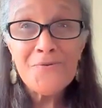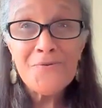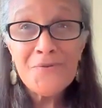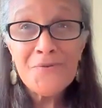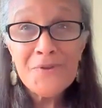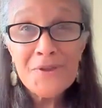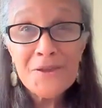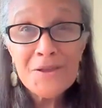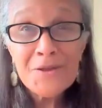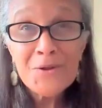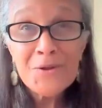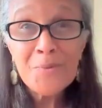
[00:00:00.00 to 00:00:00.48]

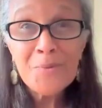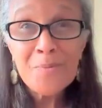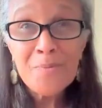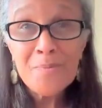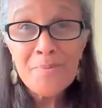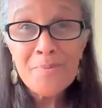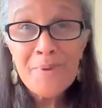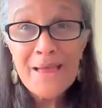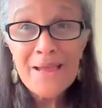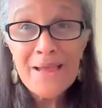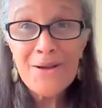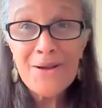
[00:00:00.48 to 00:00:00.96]
feel
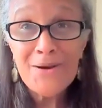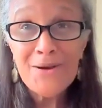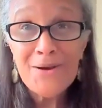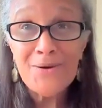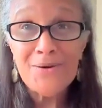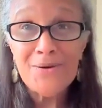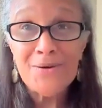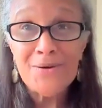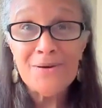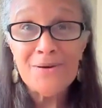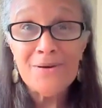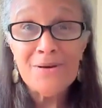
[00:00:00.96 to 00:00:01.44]

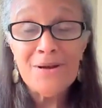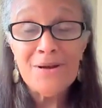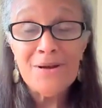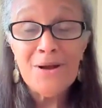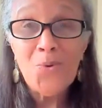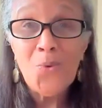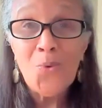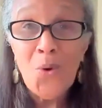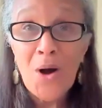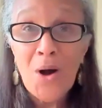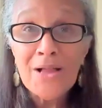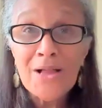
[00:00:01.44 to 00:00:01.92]
better
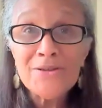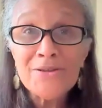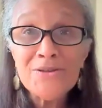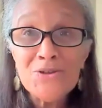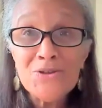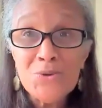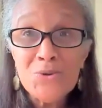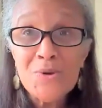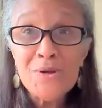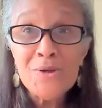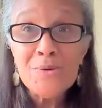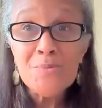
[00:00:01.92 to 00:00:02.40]
while
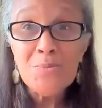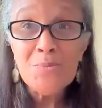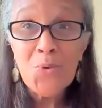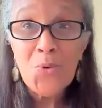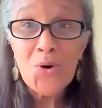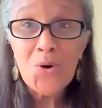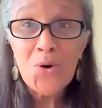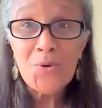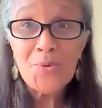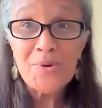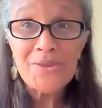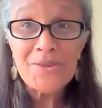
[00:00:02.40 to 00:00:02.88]
doing
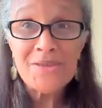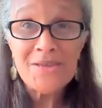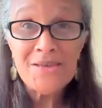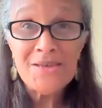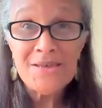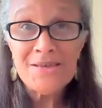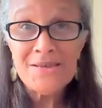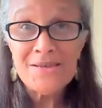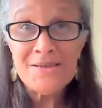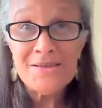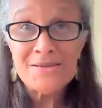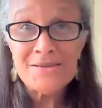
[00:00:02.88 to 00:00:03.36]
more with
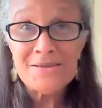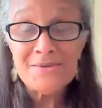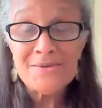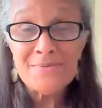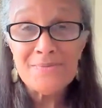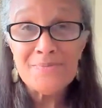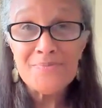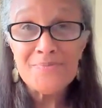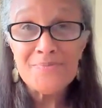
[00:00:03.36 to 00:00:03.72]
ease.